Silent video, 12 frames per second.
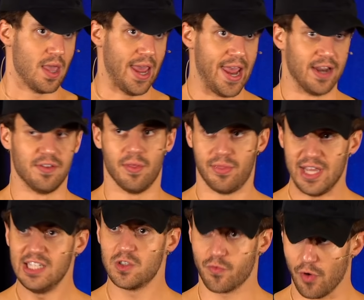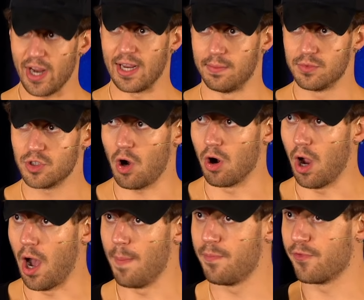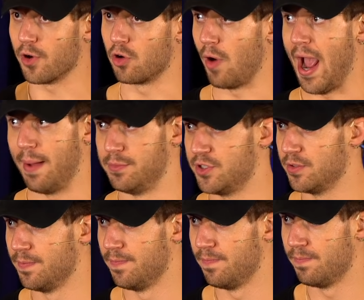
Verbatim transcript: And these frames are up for grabs.